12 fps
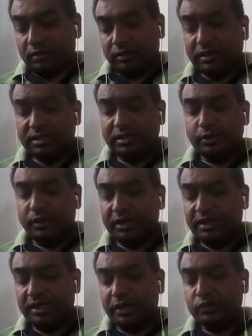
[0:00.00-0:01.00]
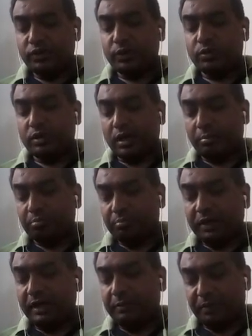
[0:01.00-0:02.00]
This unit gives you
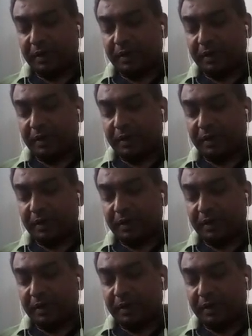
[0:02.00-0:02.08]
complete